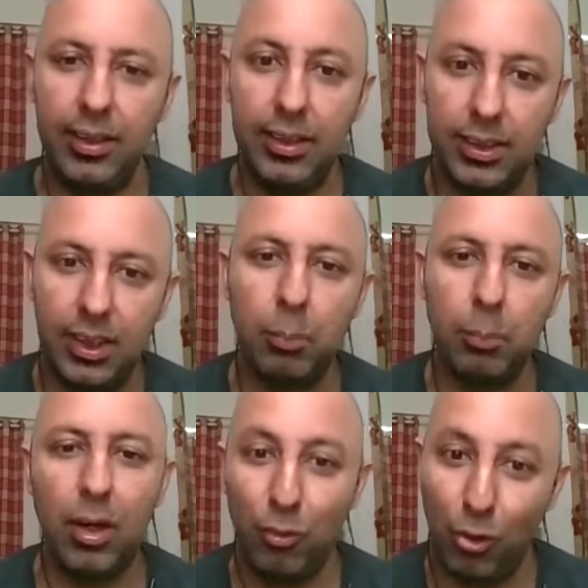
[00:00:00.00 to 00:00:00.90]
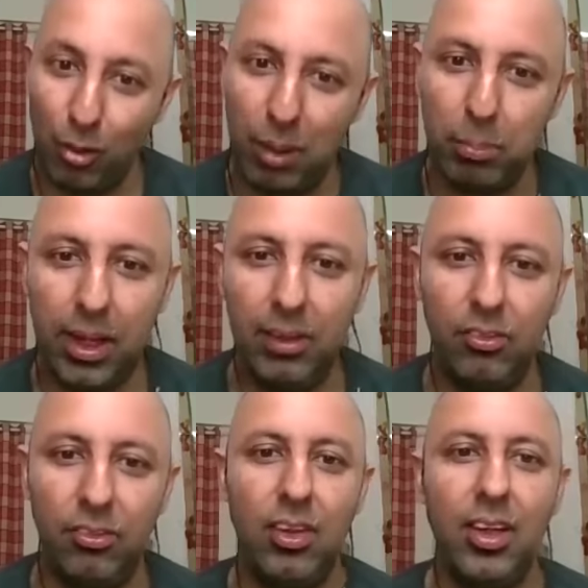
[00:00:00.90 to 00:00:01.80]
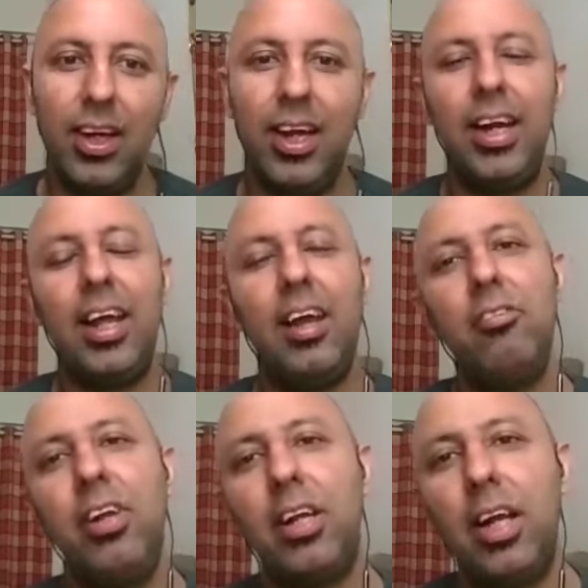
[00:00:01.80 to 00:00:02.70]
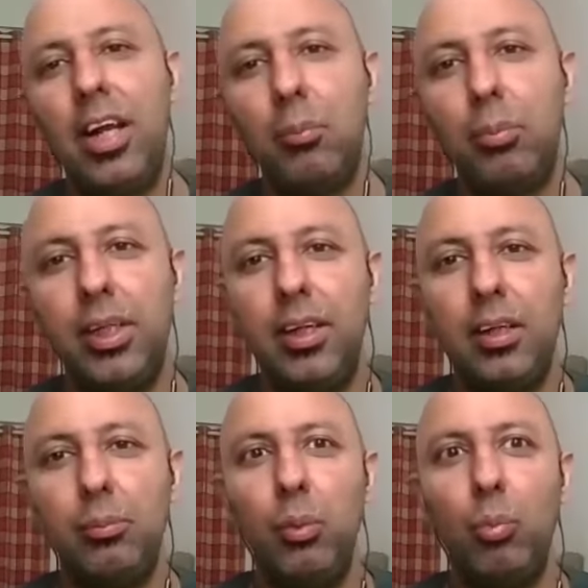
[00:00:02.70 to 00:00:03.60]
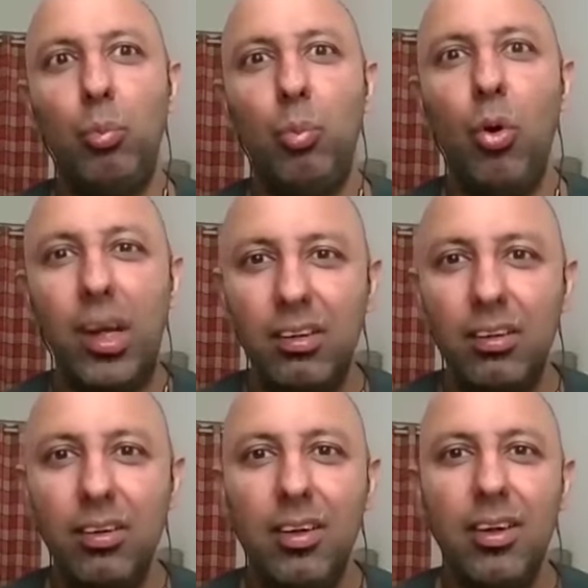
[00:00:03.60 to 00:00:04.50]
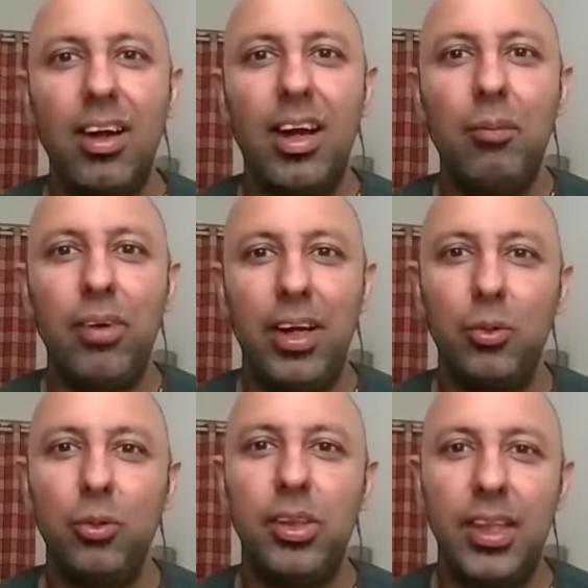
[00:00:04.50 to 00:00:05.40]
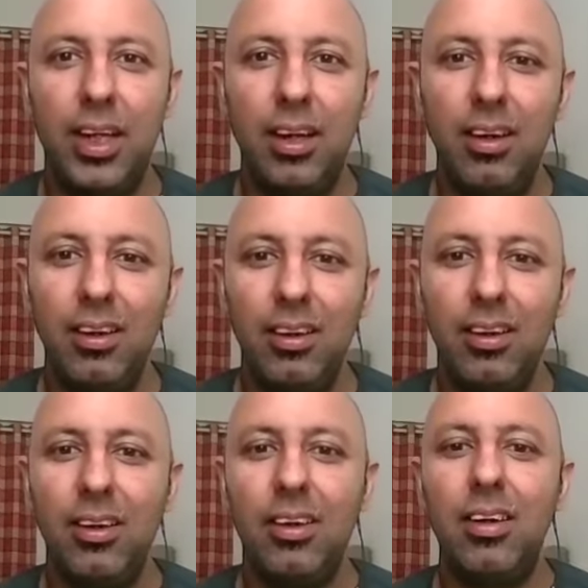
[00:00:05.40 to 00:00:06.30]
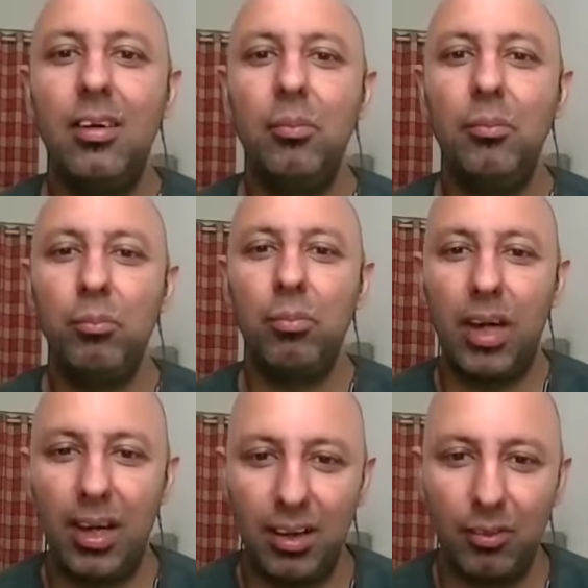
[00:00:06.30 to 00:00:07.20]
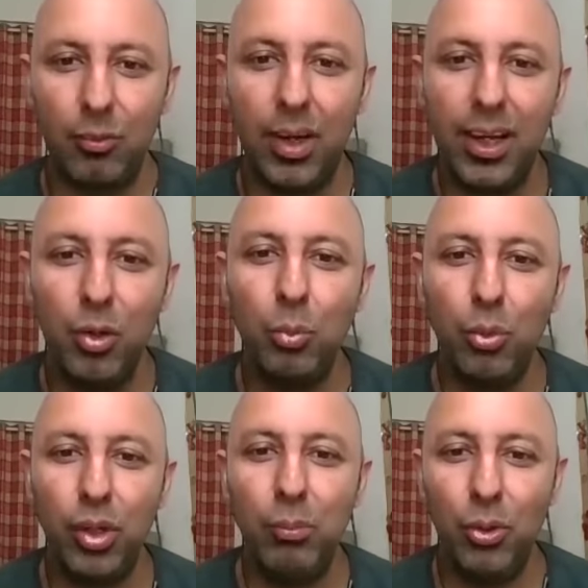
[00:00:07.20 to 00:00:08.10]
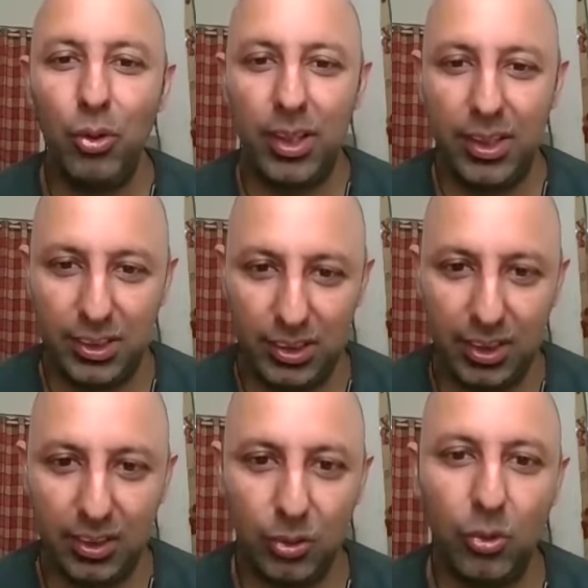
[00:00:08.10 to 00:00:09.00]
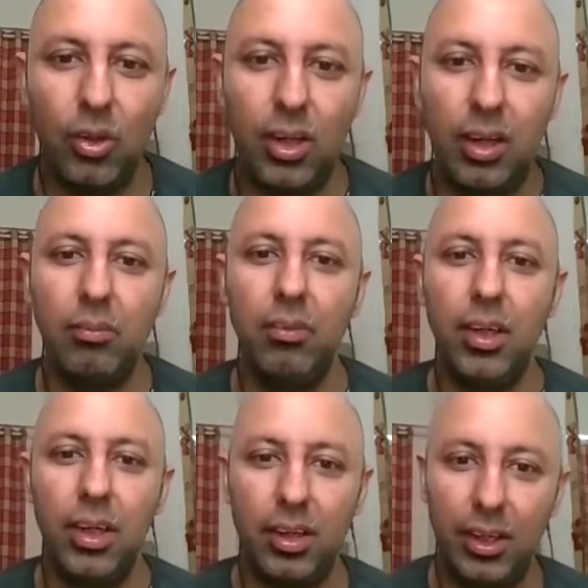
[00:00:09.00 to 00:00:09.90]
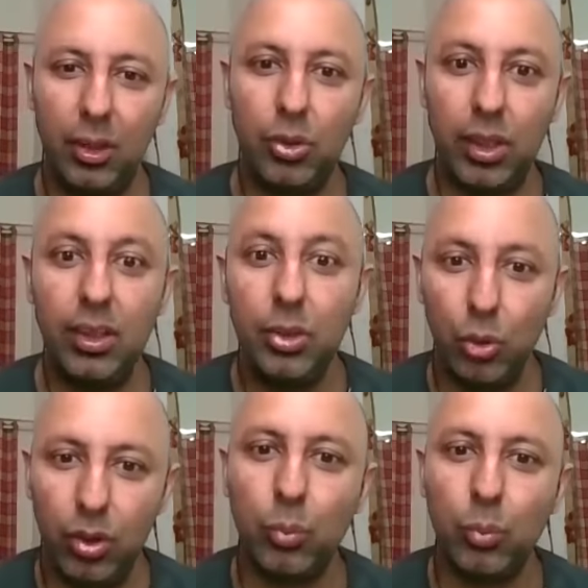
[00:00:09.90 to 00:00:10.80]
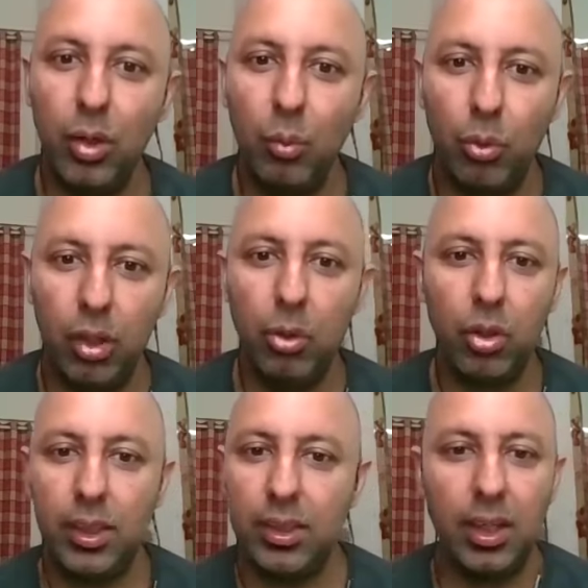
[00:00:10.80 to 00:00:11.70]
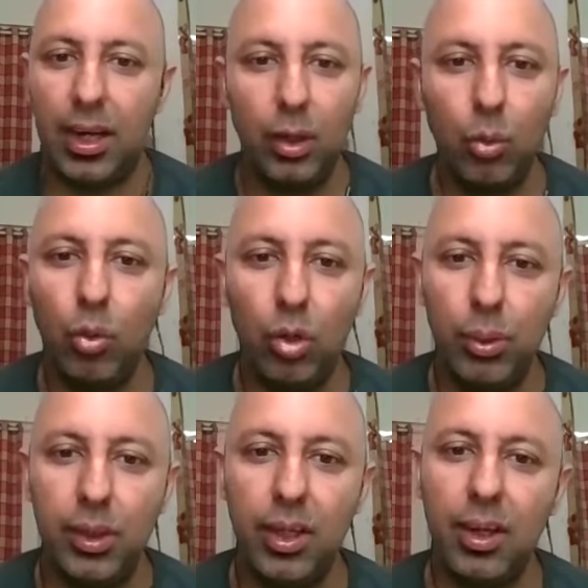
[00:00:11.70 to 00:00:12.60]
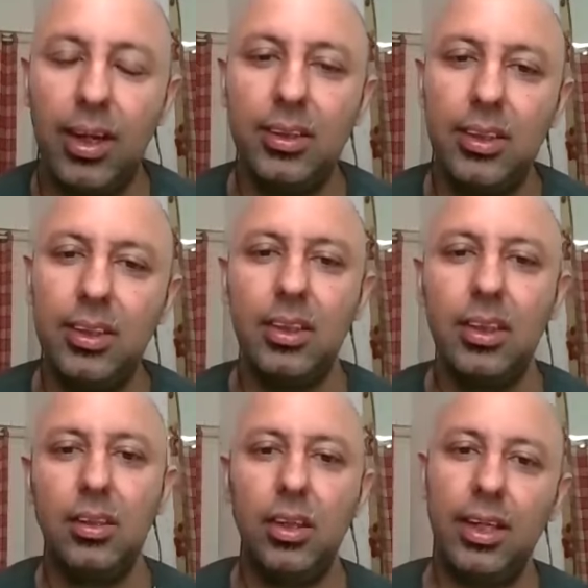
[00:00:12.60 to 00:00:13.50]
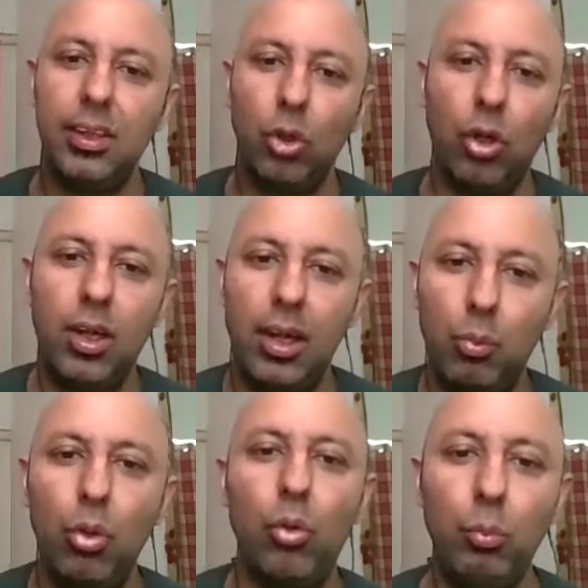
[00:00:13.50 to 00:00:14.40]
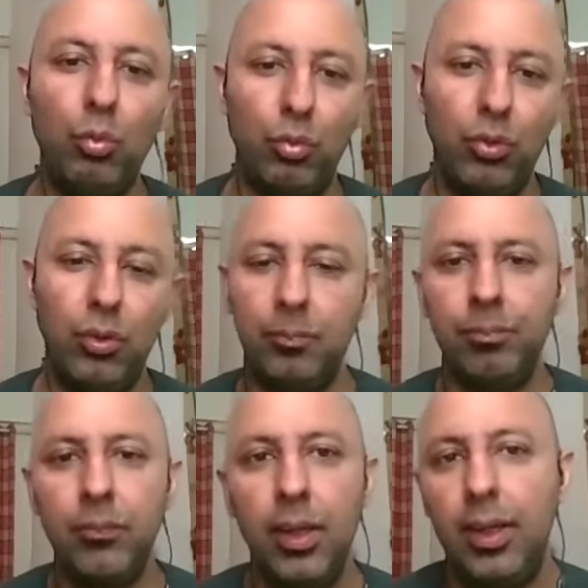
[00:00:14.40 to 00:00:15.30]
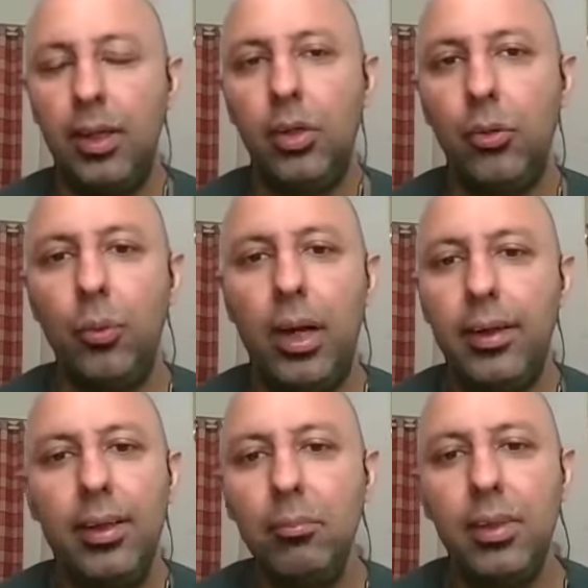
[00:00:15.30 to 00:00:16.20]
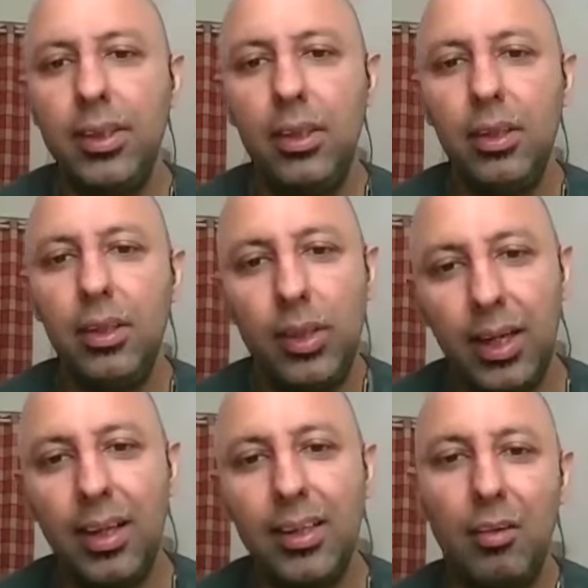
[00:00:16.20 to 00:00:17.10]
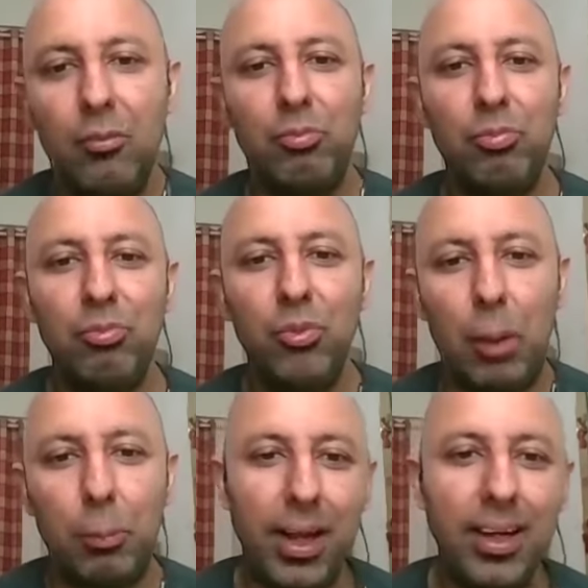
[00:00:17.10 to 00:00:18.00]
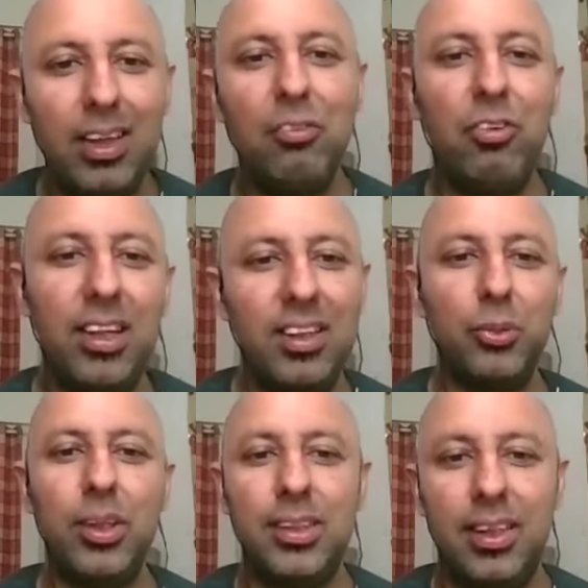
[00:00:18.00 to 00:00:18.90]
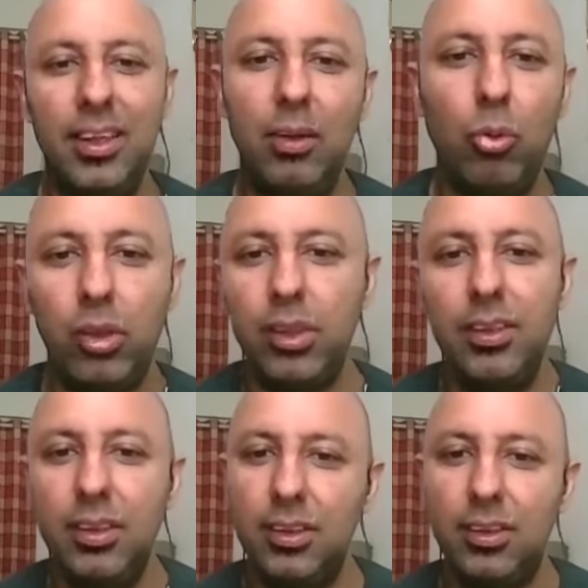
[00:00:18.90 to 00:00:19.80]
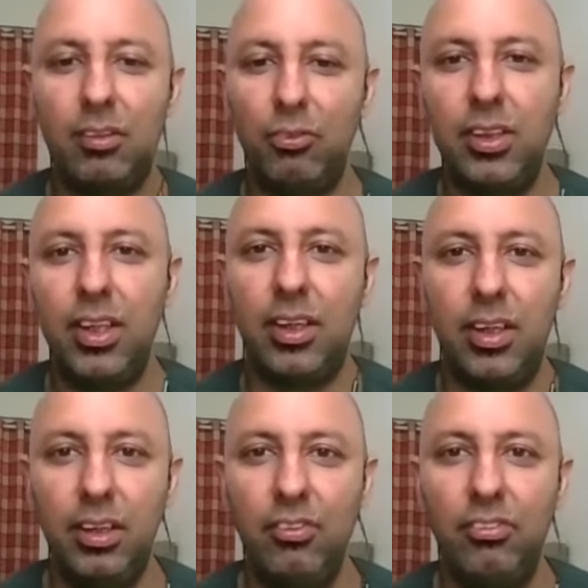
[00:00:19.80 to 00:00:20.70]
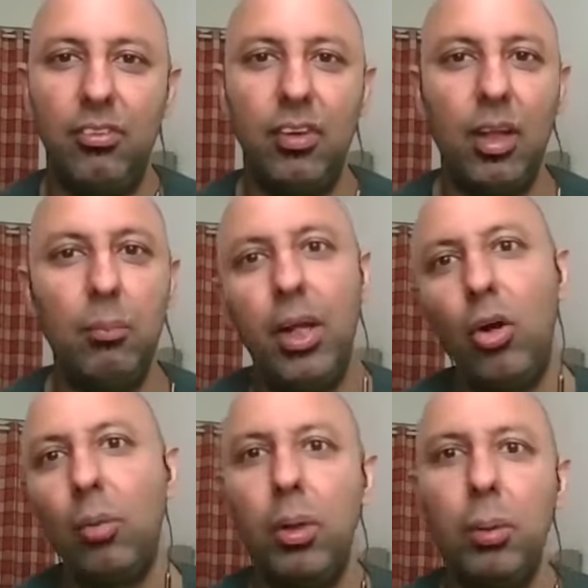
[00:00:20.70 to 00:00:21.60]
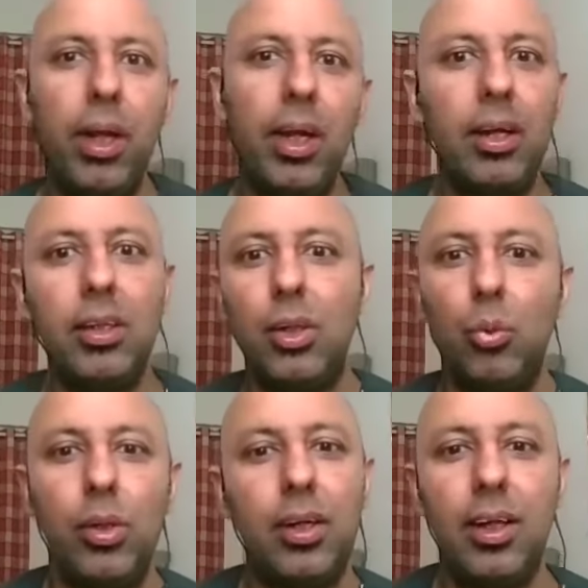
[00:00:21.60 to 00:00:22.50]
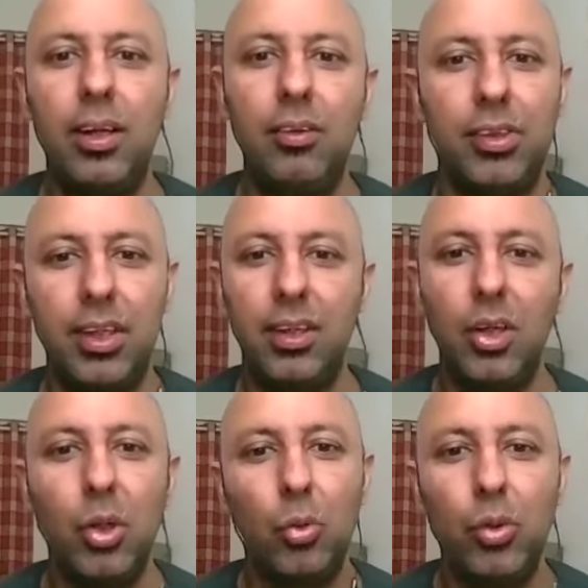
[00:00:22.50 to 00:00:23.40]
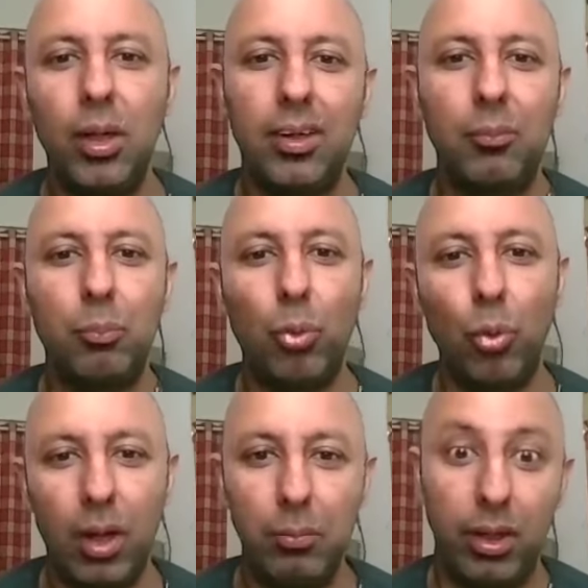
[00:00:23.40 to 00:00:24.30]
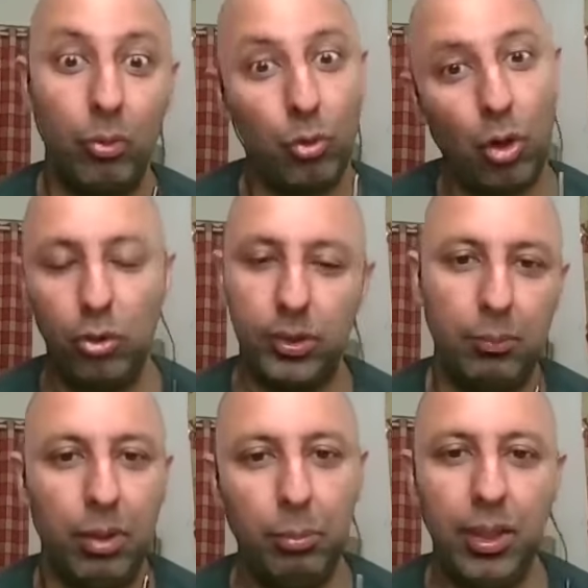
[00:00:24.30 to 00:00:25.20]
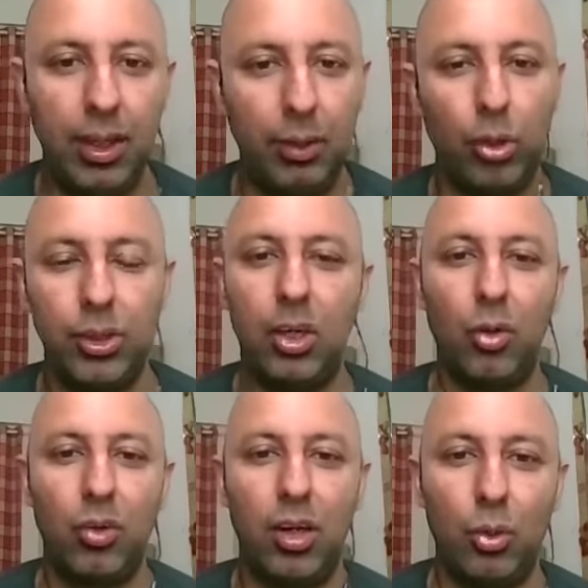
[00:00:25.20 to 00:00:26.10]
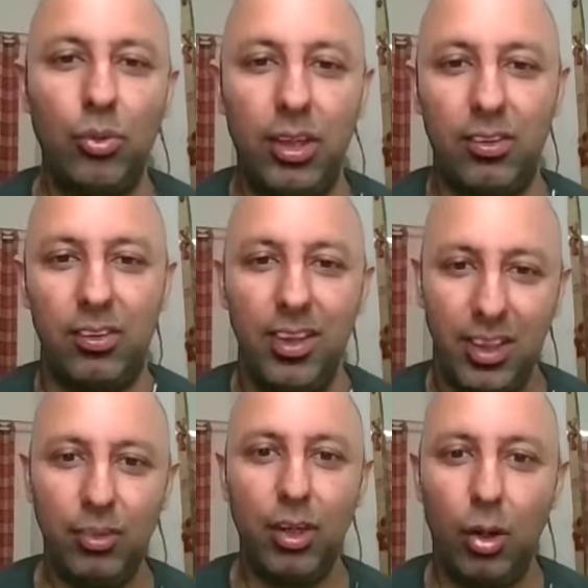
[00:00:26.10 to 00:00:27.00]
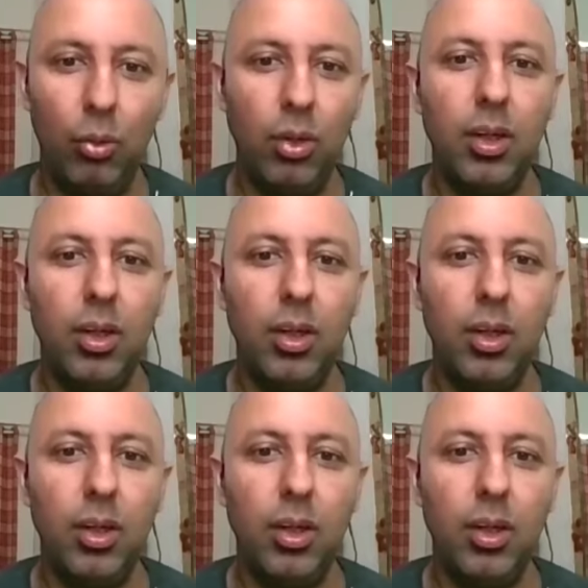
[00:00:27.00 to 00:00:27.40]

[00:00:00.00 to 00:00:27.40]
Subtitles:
It's still a part of all my plans, and every client I bring, they ask me, what? I'm trying to sell a car. Why are you putting me on kids channels? Or I'm trying to sell insurance. Why are you putting me on kids channels? I don't want to be there. As a genre, I want to remove. So I tell them, listen, dude, there are some apparently fathers who are sitting and watching this stuff with their kids. They may not be paying attention to the television, to the programming. God knows, they may be. I watched a lot of cartoons even now.